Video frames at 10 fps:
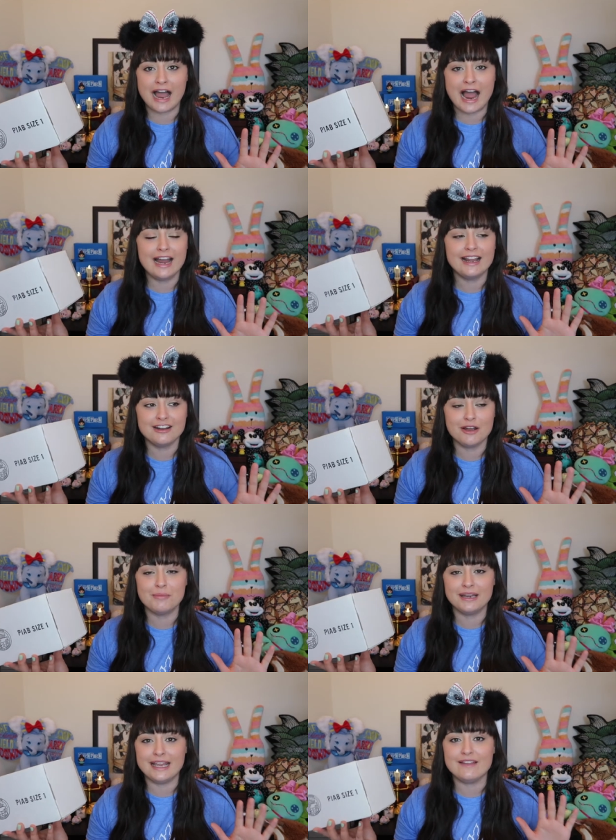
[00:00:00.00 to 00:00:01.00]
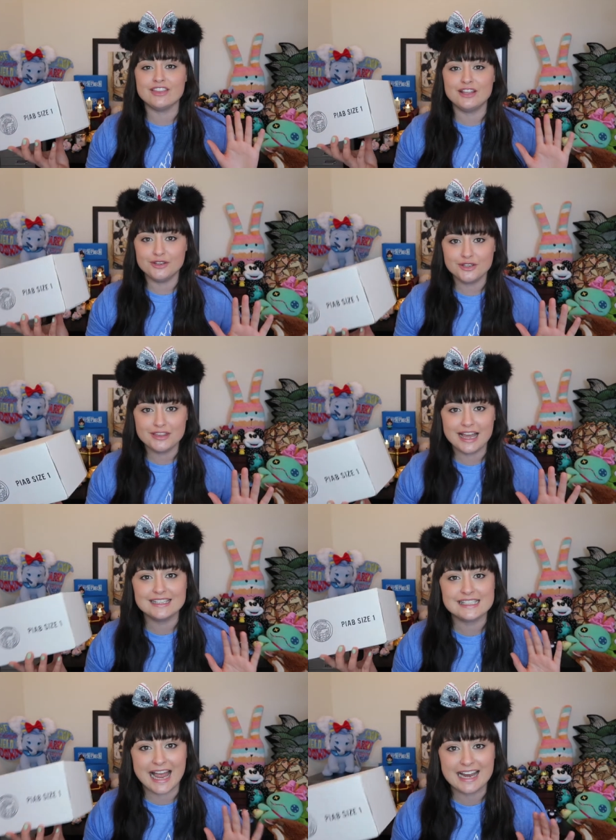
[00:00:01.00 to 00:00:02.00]
I cannot believe that you do
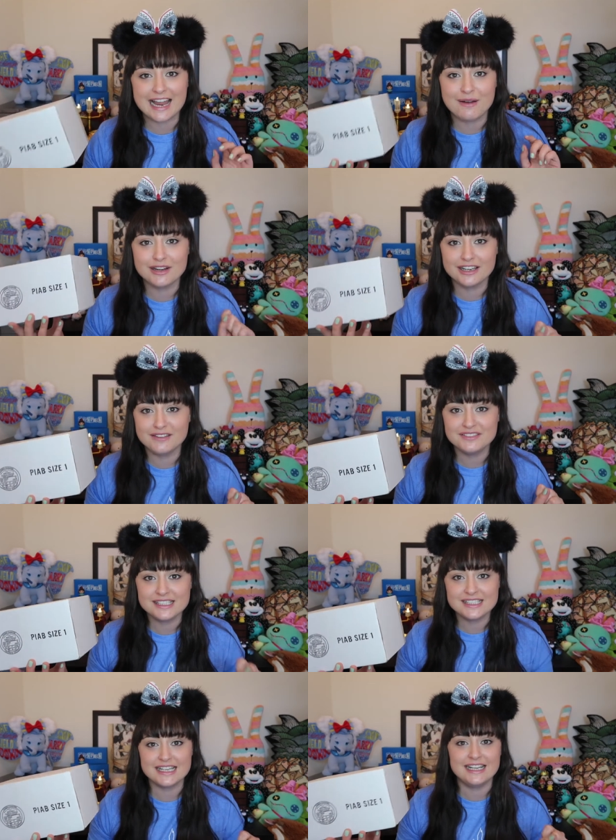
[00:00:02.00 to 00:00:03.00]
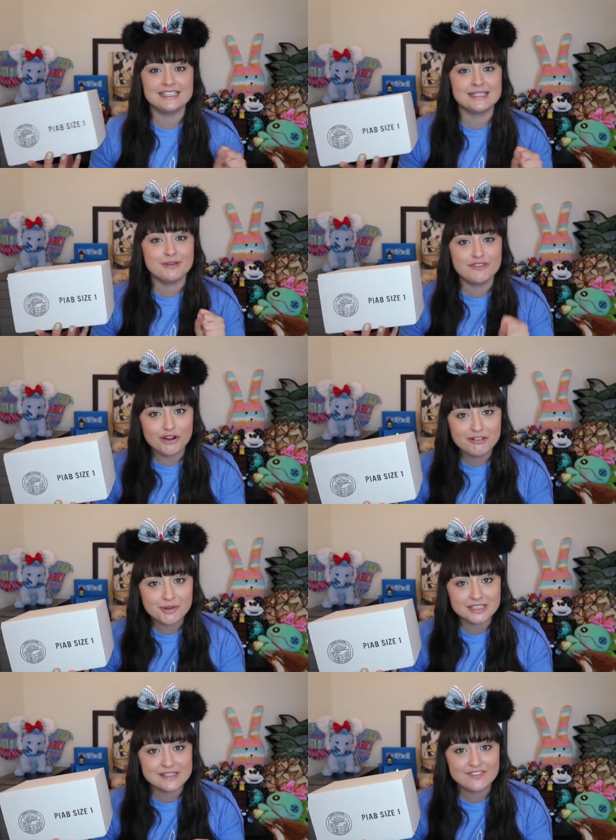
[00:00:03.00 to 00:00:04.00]
that, and I would love to see some of your
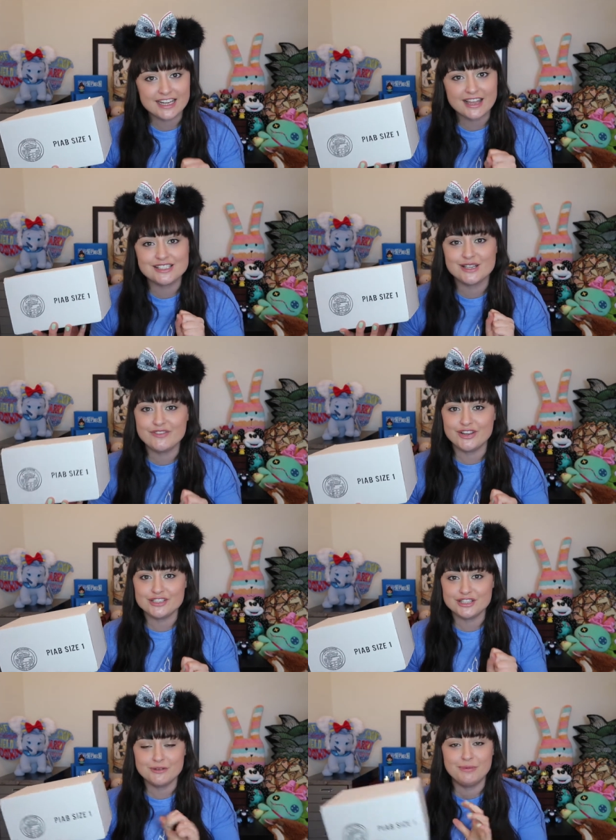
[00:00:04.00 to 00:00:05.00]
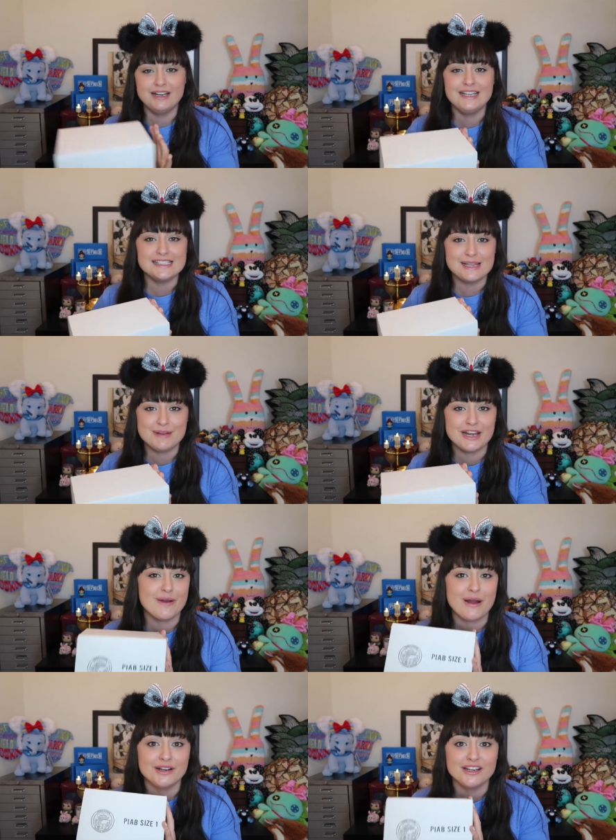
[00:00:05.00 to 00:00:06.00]
unboxing videos, so if you do, please let me know.
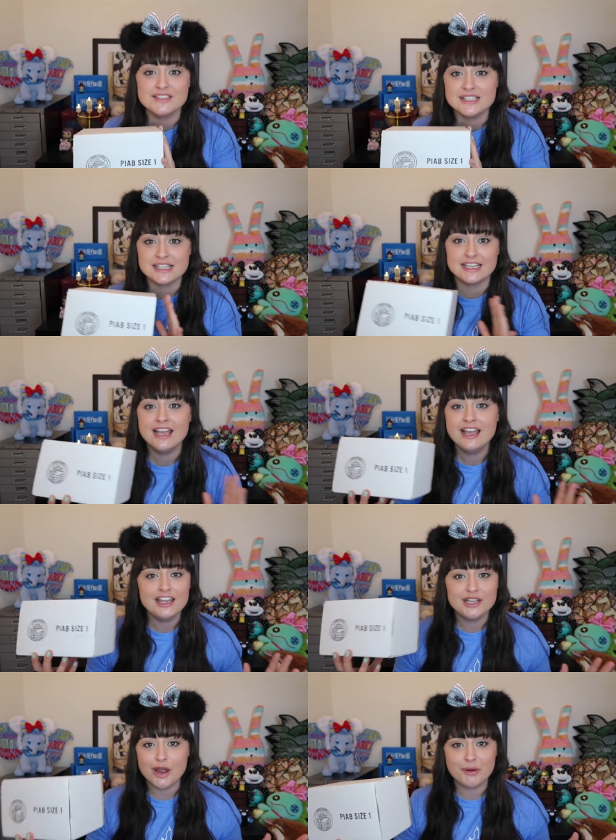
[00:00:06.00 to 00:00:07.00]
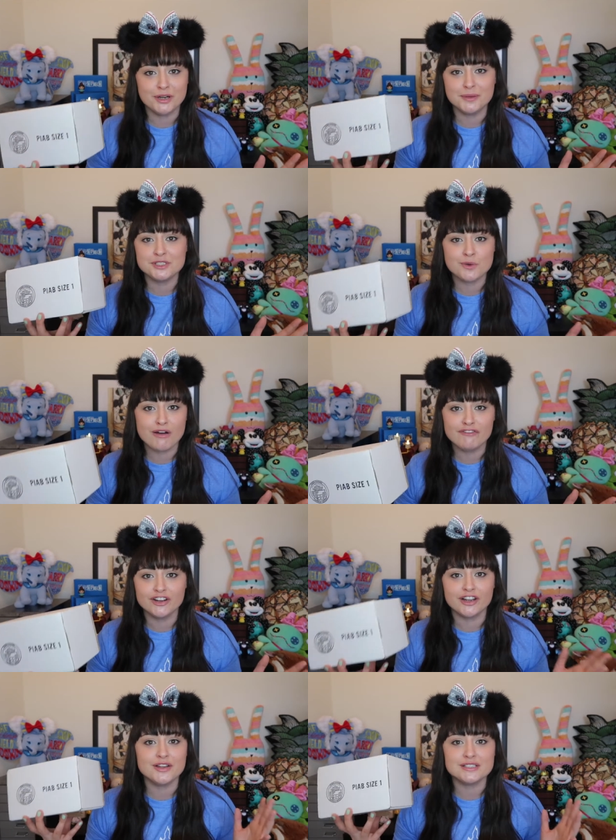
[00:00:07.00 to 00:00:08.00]
I would love to see you open up 12
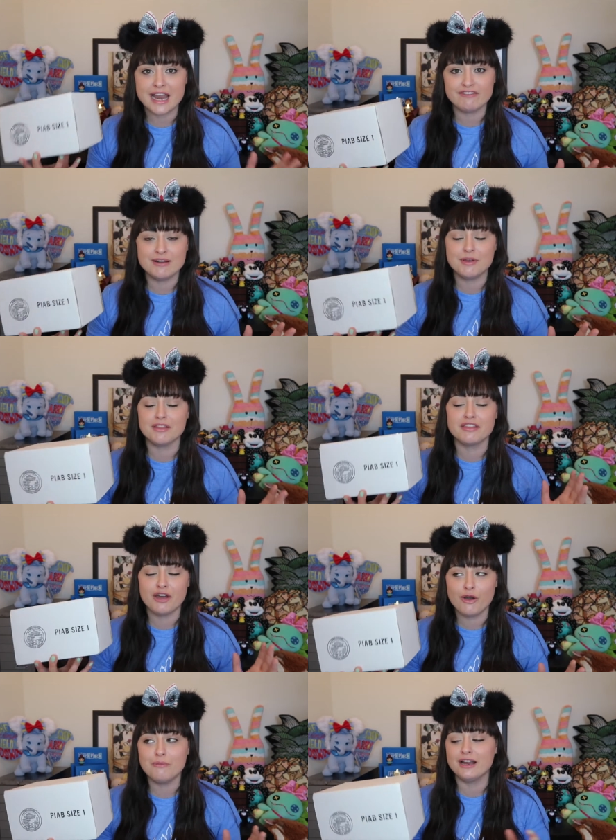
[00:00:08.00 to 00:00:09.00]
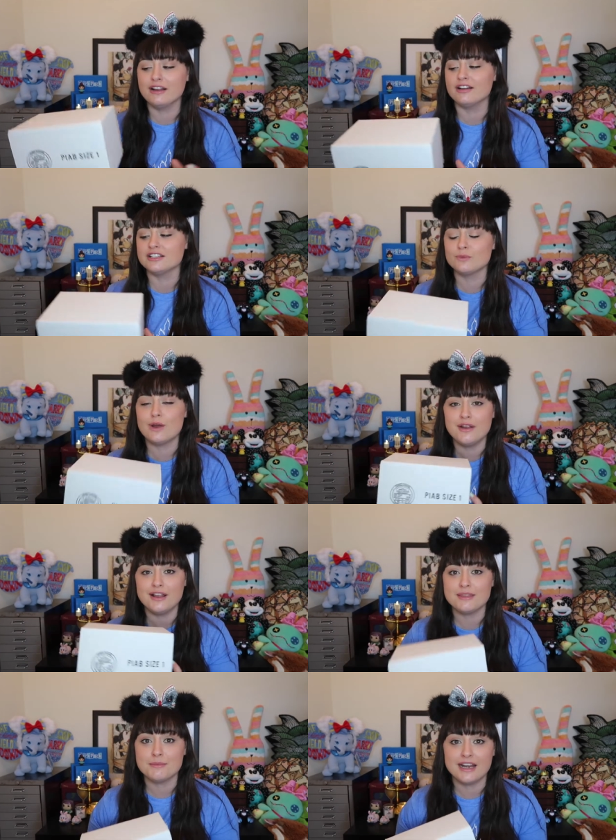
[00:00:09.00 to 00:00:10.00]
Funkos every month. Oh my gosh, where you
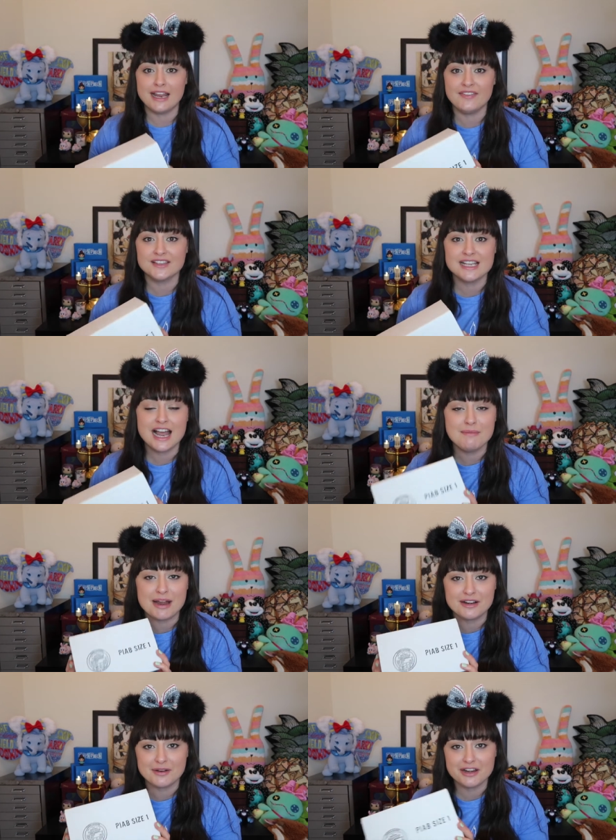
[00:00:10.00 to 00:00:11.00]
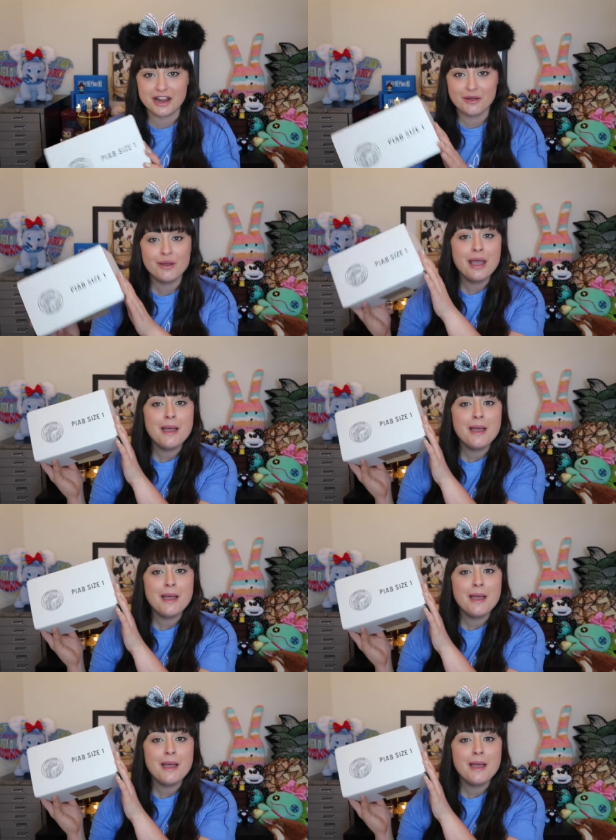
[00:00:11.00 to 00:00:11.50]
get the money and the time, I don't know,